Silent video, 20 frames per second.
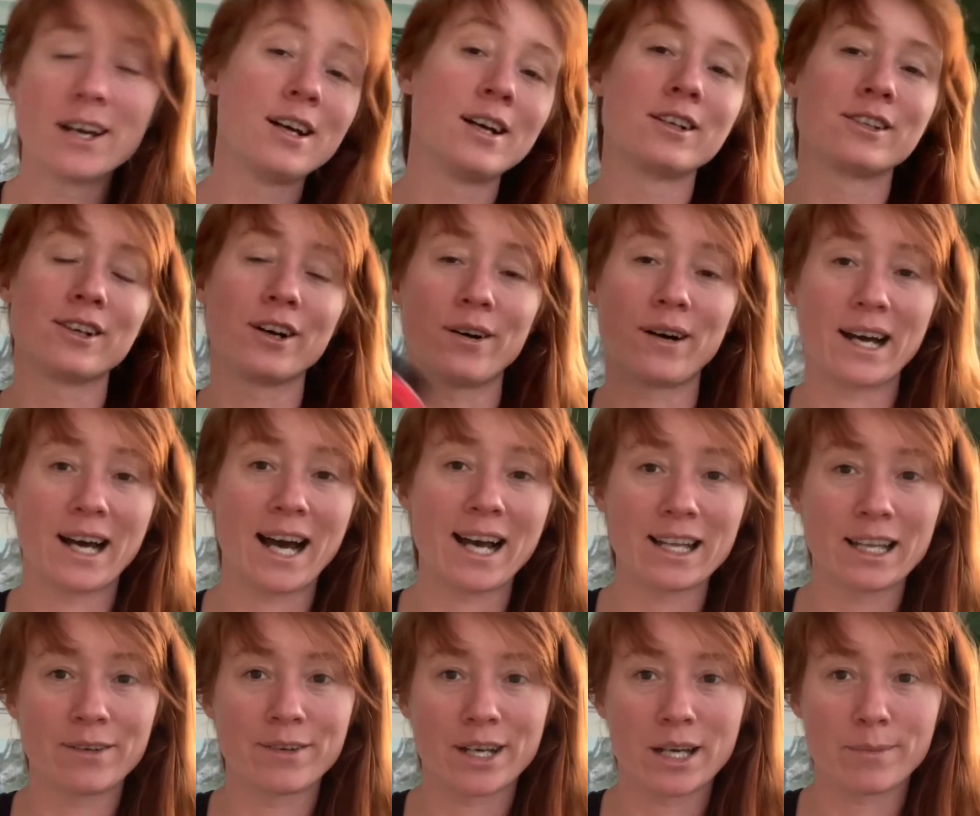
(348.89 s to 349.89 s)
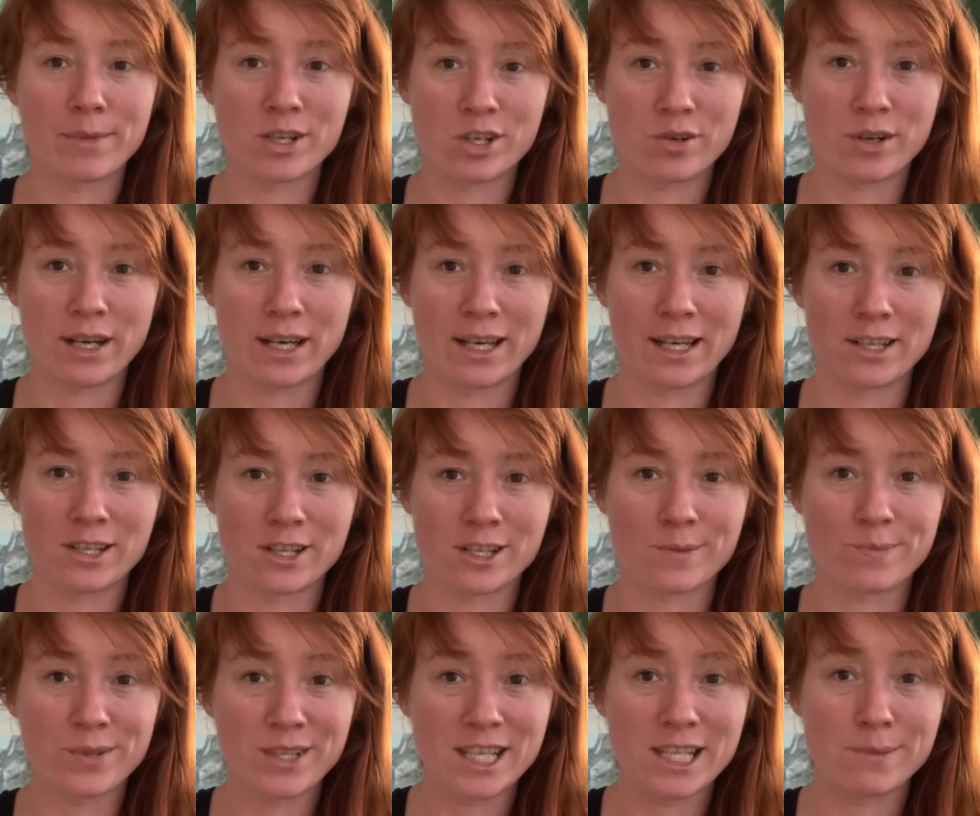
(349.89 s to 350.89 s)
So I highly recommend trying it. Just
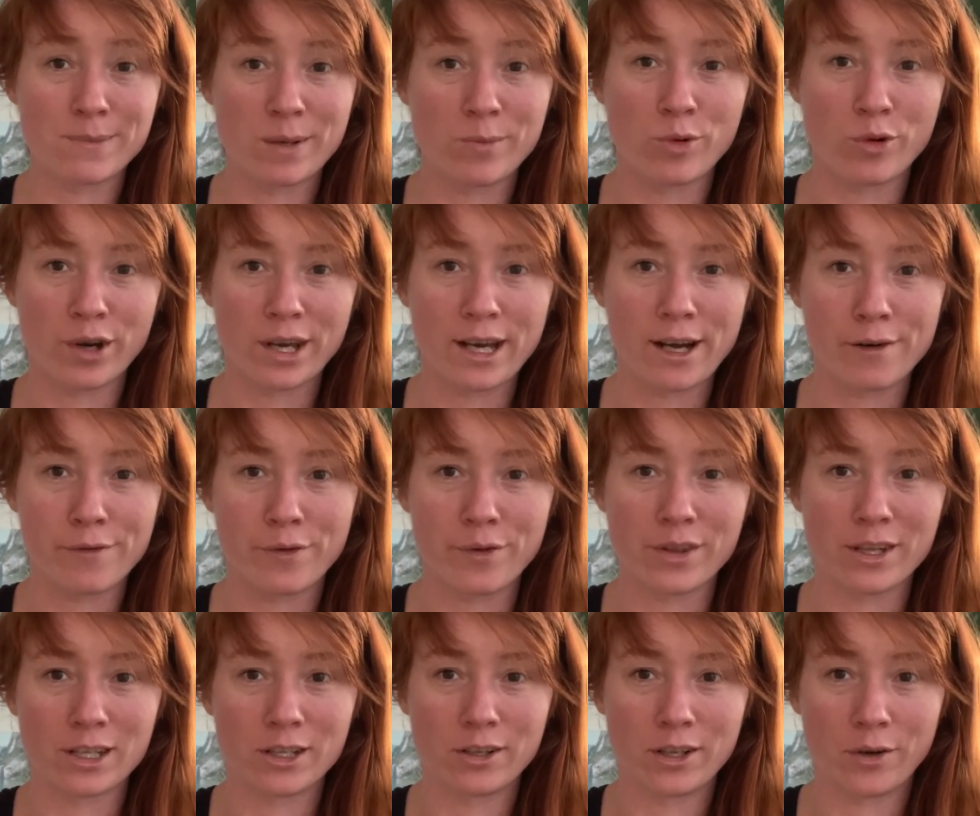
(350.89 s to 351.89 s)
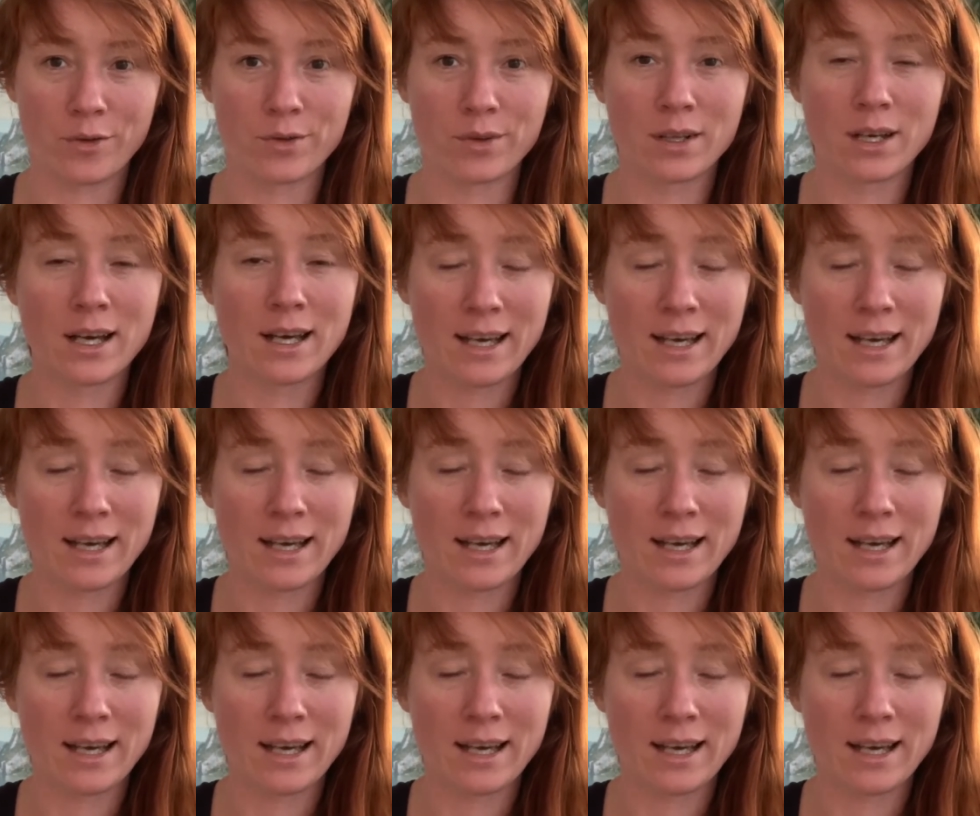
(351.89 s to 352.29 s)
please be more careful that you don't